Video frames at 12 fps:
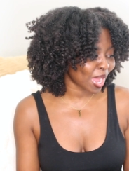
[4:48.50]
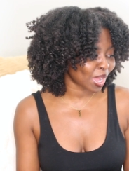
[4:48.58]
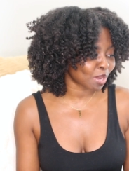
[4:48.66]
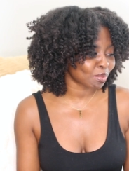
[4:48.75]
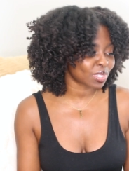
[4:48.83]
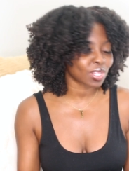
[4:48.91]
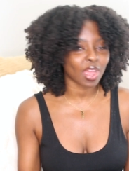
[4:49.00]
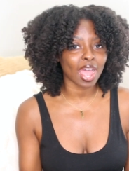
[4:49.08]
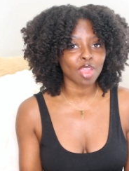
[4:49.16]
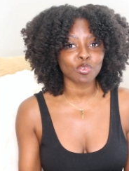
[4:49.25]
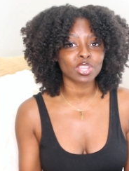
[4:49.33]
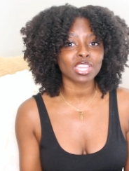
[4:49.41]
um, so
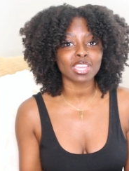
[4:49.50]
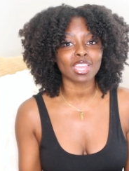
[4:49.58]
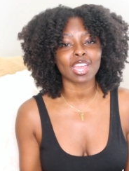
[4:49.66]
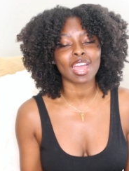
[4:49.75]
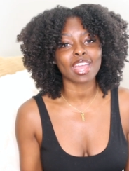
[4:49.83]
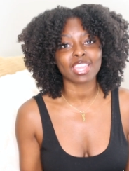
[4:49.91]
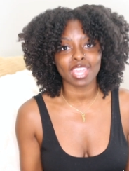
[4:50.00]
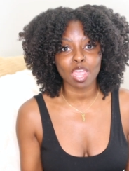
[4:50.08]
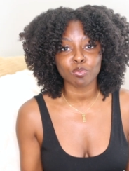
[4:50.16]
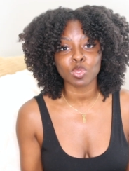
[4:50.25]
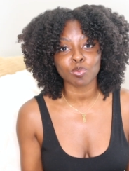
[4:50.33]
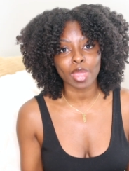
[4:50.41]
I really, I
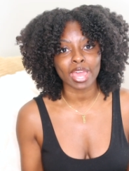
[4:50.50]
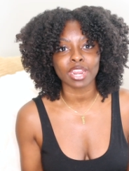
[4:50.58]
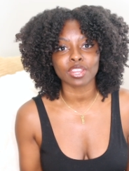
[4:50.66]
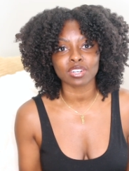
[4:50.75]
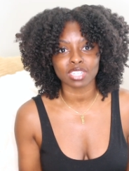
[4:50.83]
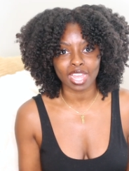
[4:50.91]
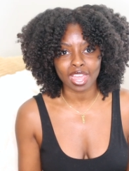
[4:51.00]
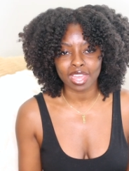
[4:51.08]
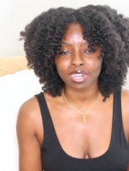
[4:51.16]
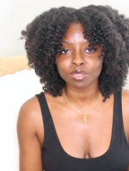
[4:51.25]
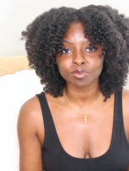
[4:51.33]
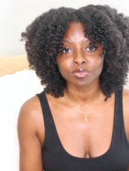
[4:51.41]
can't be mad at your
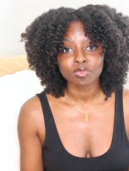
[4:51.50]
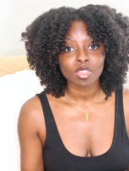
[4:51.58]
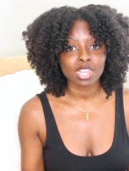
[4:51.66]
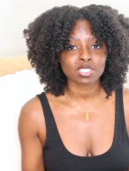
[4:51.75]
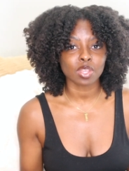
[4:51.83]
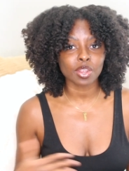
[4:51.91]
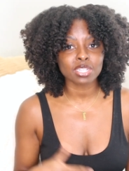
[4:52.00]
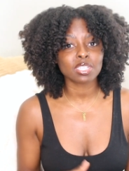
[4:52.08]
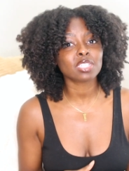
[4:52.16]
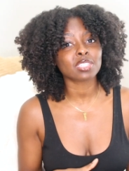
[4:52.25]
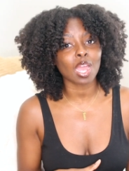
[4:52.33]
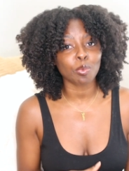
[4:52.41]
dad. As long as
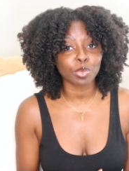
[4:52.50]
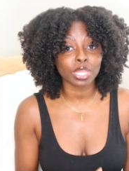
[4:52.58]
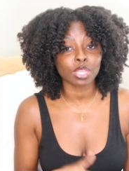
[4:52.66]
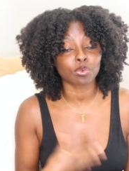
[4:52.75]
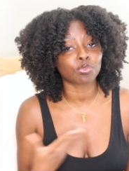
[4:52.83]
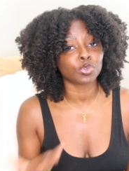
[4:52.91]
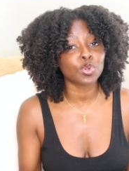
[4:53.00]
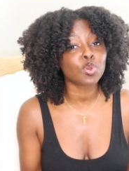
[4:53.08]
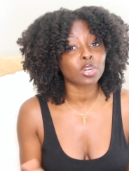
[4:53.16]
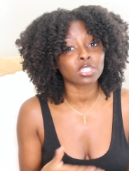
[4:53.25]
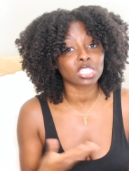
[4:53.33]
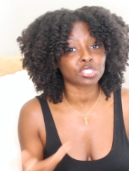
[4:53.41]
he's not being
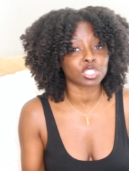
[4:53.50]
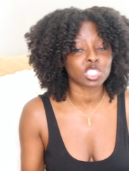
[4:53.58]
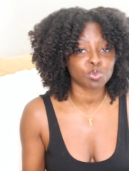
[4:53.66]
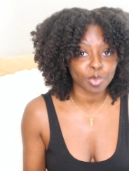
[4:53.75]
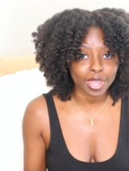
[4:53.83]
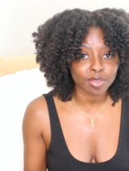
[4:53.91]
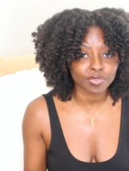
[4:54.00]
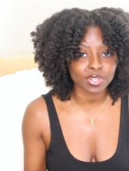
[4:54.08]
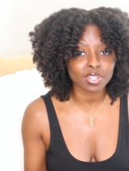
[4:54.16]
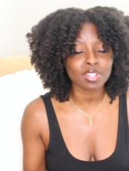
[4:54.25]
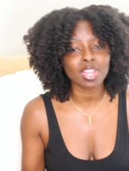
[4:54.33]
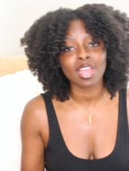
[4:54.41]
rude or
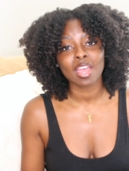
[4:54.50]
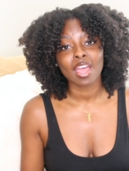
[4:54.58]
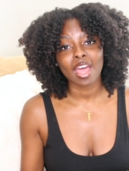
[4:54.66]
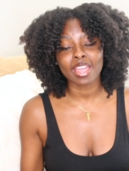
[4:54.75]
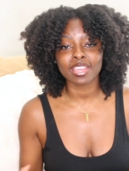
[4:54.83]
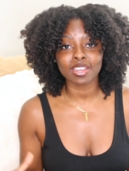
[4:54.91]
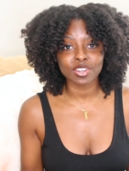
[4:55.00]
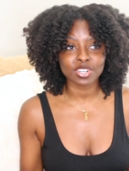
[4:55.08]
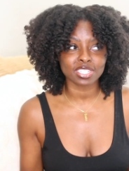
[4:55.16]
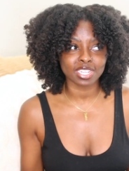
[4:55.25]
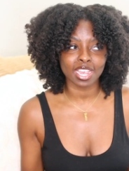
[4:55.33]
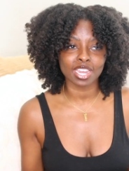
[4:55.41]
disrespectful, I can
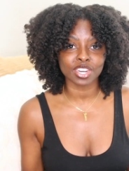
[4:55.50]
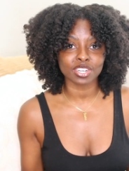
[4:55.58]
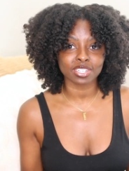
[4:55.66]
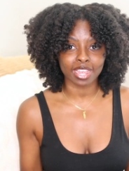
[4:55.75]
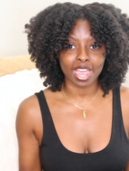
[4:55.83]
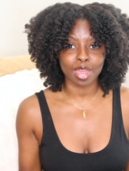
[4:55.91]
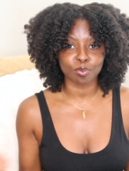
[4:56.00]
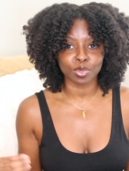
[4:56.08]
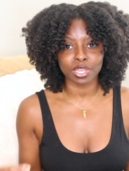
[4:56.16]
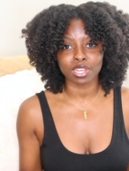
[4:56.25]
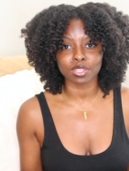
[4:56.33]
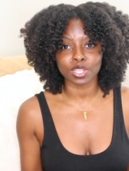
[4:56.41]
understand your dad
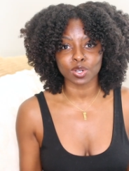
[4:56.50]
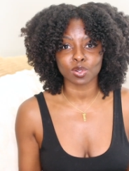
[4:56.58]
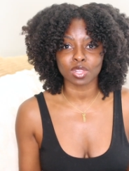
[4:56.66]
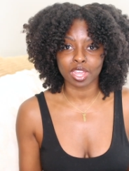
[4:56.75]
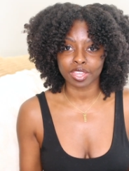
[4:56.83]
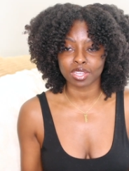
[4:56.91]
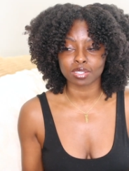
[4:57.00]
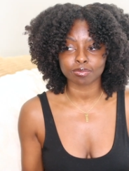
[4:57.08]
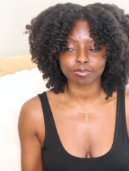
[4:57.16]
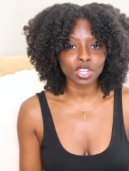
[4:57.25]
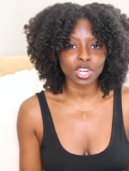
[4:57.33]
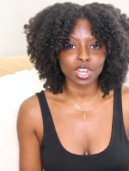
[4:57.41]
being a little like,
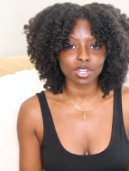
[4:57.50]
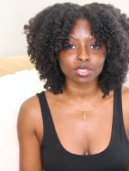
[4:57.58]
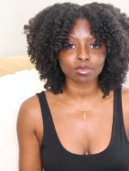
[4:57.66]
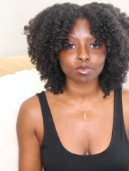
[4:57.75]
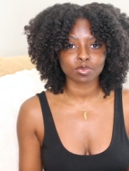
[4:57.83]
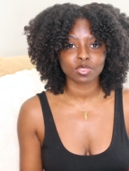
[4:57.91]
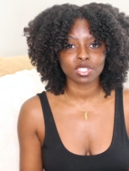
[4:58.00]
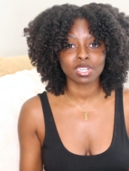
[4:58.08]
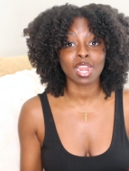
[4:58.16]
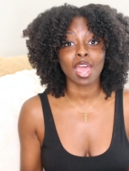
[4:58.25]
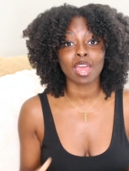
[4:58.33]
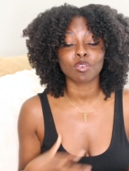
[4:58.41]
you know,
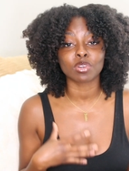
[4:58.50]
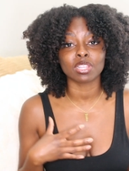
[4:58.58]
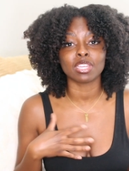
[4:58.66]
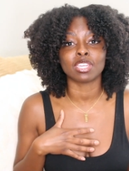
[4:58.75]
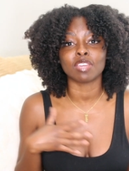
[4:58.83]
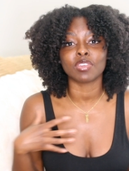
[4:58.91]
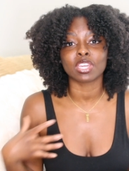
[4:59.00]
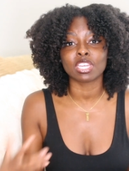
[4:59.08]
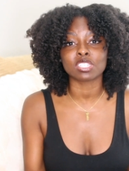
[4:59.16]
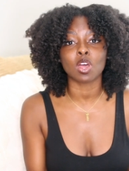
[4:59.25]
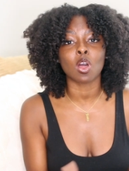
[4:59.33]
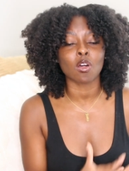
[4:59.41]
not really giving
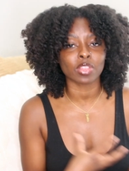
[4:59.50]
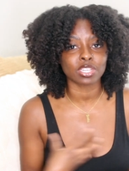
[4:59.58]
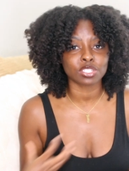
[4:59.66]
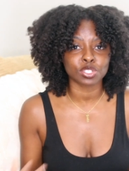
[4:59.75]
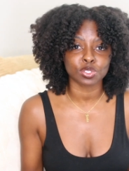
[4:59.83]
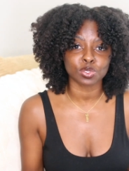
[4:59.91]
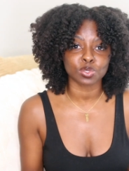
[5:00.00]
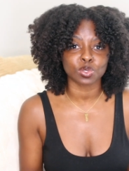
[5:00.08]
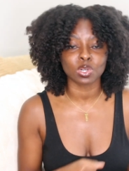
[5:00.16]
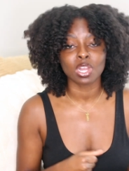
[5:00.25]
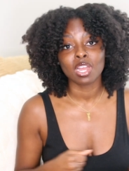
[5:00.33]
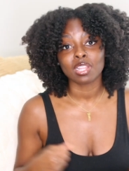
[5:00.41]
his all
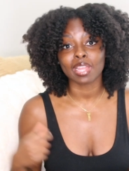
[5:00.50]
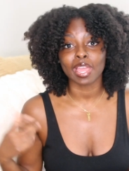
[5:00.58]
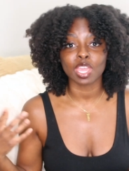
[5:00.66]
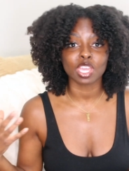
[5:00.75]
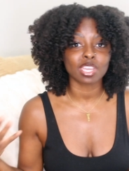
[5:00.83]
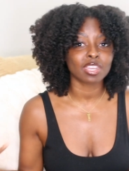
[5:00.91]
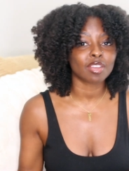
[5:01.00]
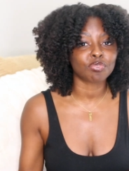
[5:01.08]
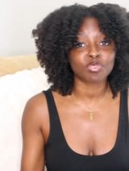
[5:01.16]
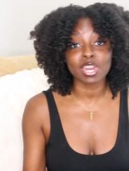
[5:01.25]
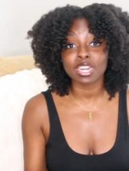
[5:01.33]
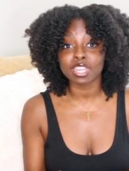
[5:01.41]
into like
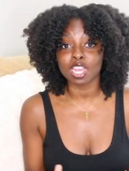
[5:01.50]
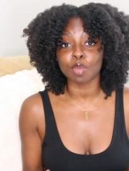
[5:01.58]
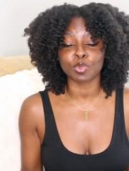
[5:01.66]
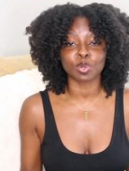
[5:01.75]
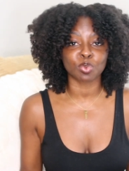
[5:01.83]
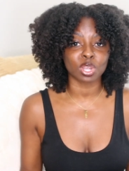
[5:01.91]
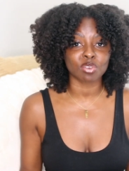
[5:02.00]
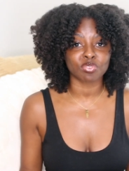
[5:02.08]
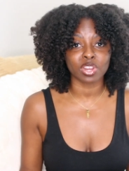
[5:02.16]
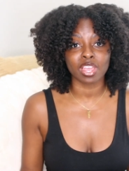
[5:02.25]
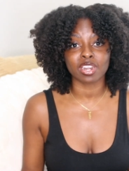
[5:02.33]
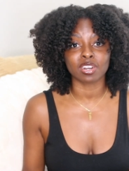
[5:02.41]
friending up your
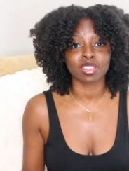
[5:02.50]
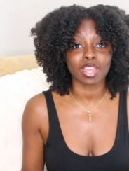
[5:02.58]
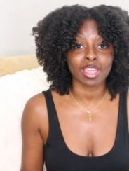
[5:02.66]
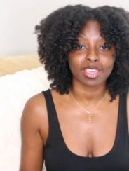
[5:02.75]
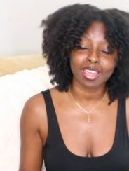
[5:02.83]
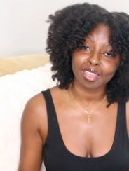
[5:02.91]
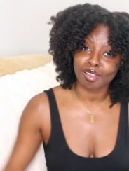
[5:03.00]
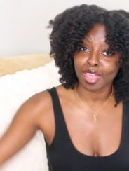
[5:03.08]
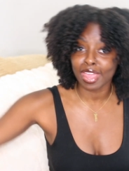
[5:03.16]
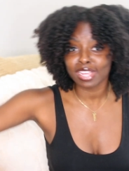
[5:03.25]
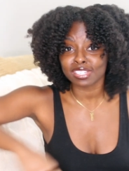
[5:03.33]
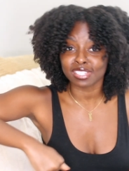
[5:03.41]
boyfriend or like, hey,
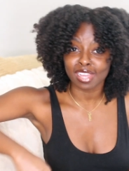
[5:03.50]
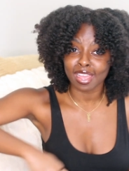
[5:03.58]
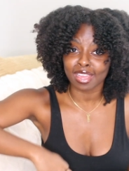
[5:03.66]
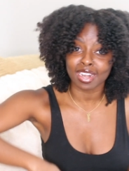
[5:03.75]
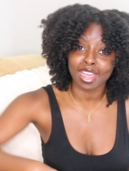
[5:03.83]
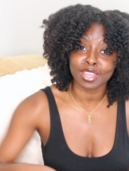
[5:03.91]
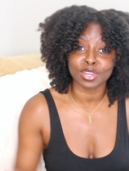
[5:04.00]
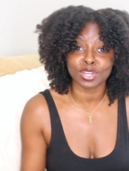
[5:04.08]
hey son, how